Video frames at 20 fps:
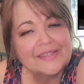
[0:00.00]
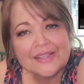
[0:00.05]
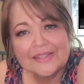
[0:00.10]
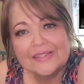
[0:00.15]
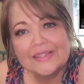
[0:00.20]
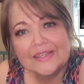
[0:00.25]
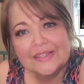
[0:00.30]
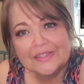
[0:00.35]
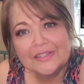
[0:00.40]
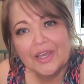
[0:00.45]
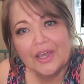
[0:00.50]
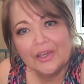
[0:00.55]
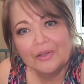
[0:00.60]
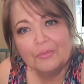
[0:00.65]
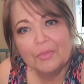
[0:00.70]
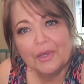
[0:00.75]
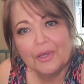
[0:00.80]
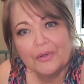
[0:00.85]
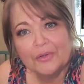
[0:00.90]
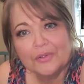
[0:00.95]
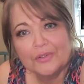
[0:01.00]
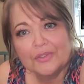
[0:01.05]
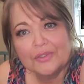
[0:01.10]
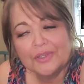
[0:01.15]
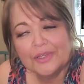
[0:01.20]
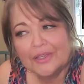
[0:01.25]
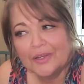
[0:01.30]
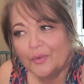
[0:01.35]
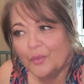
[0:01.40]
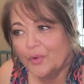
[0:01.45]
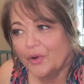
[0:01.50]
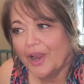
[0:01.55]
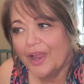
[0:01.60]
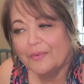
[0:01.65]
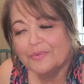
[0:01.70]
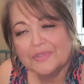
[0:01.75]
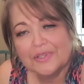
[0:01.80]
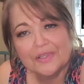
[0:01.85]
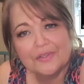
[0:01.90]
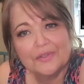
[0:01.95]
sounds like a tugboat. We're
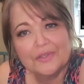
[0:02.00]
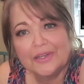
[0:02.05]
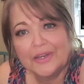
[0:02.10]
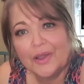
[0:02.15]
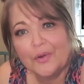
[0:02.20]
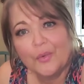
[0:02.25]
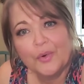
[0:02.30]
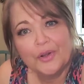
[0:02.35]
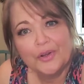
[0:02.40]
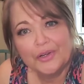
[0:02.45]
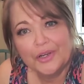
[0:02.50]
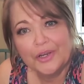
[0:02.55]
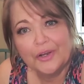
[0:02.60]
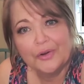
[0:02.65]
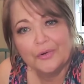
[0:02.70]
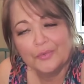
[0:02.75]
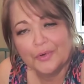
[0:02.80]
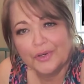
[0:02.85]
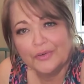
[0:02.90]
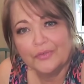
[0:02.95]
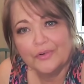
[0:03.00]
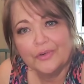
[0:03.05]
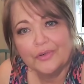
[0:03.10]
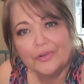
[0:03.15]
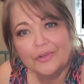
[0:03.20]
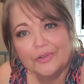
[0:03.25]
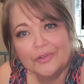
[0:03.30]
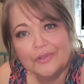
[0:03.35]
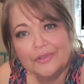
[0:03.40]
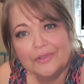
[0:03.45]
absolutely nowhere near a river.